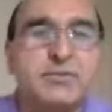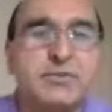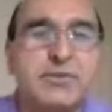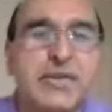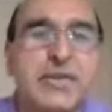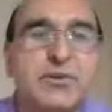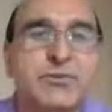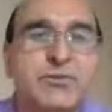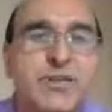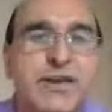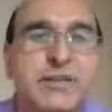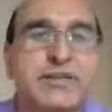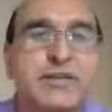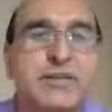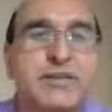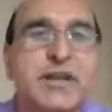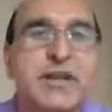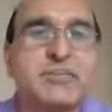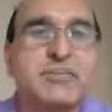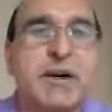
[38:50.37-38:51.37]

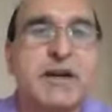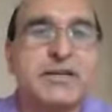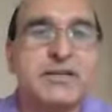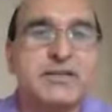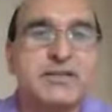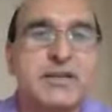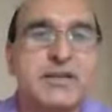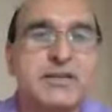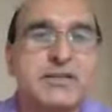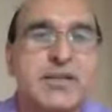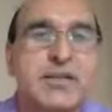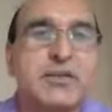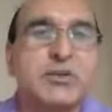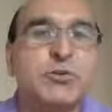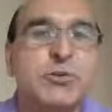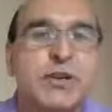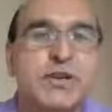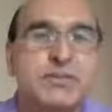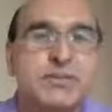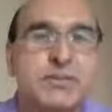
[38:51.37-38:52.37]
invasion on Pakistan,
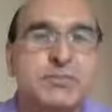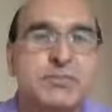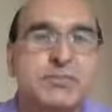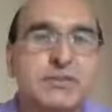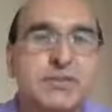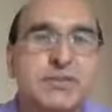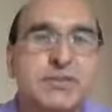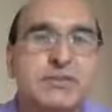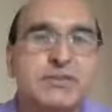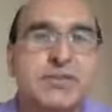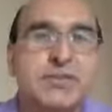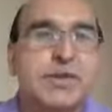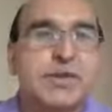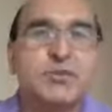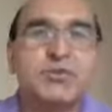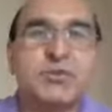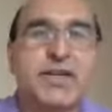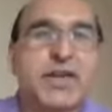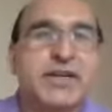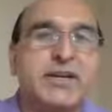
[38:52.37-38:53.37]
colonialism. And now
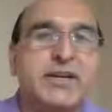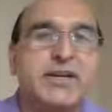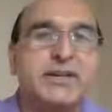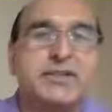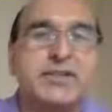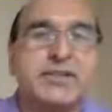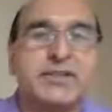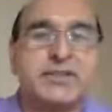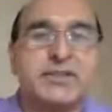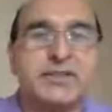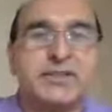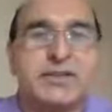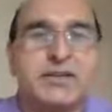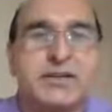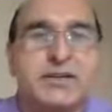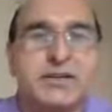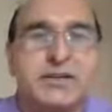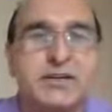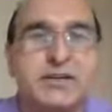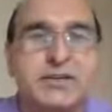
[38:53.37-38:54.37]
China is
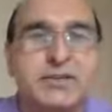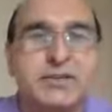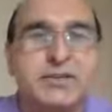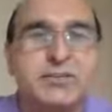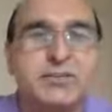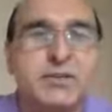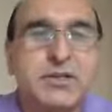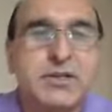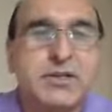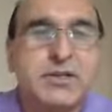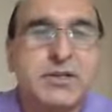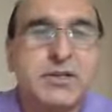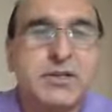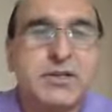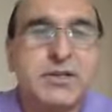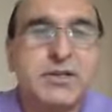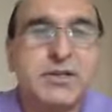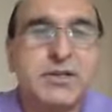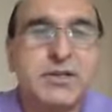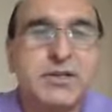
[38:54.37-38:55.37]
another
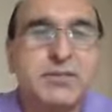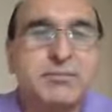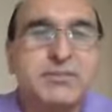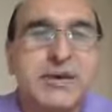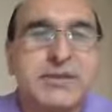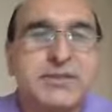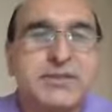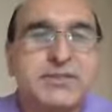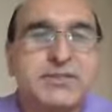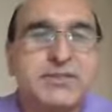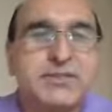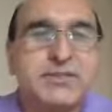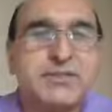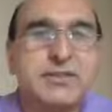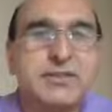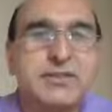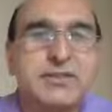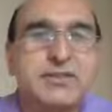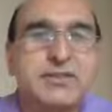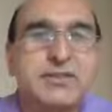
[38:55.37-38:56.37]
British
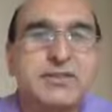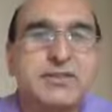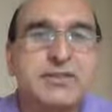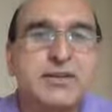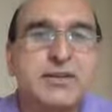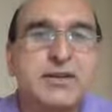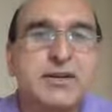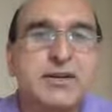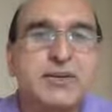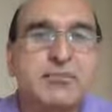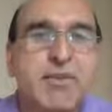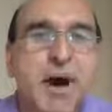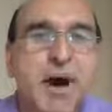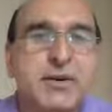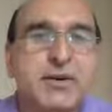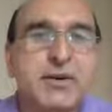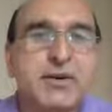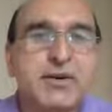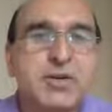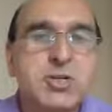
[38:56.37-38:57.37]

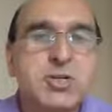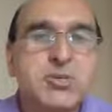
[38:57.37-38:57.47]
power.